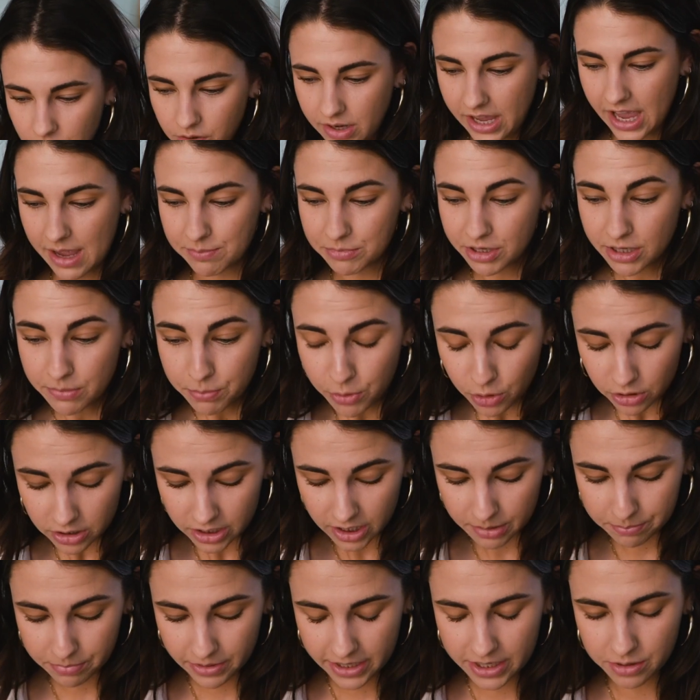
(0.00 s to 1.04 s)
Okay, I'm gonna pull
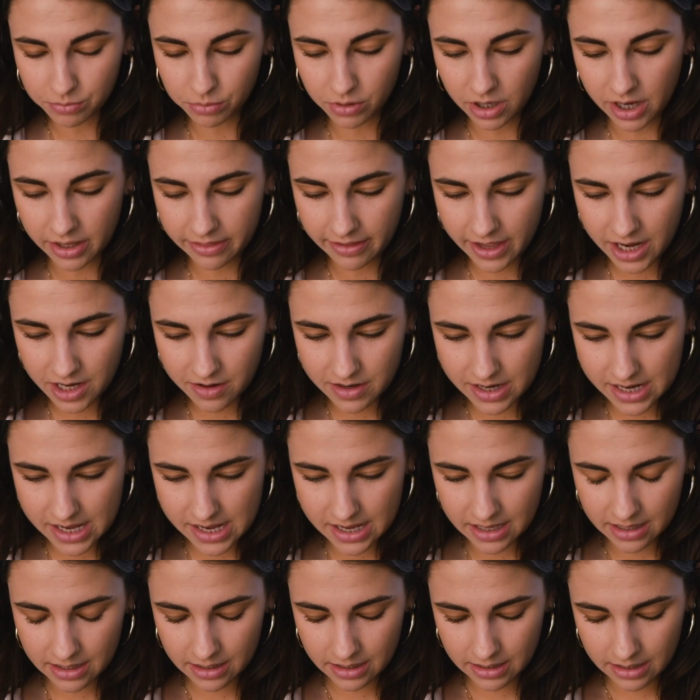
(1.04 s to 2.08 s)
up a Roth
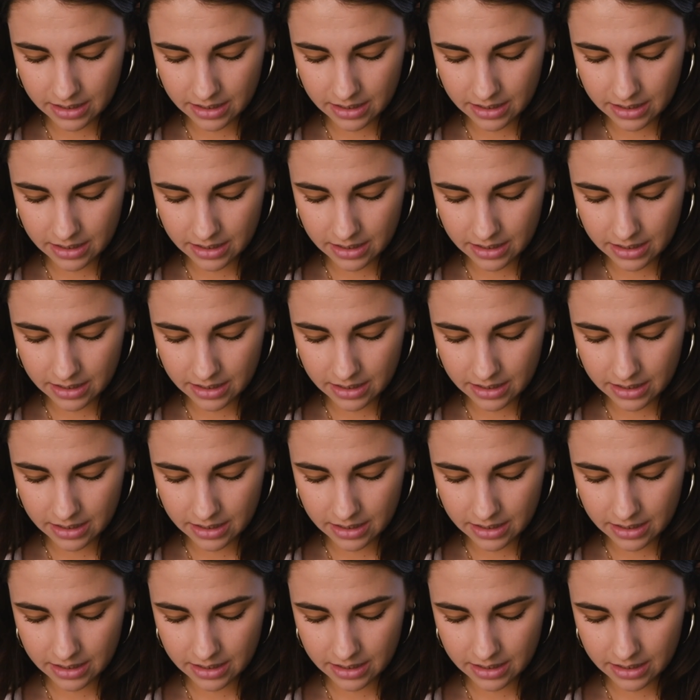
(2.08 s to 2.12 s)
IRA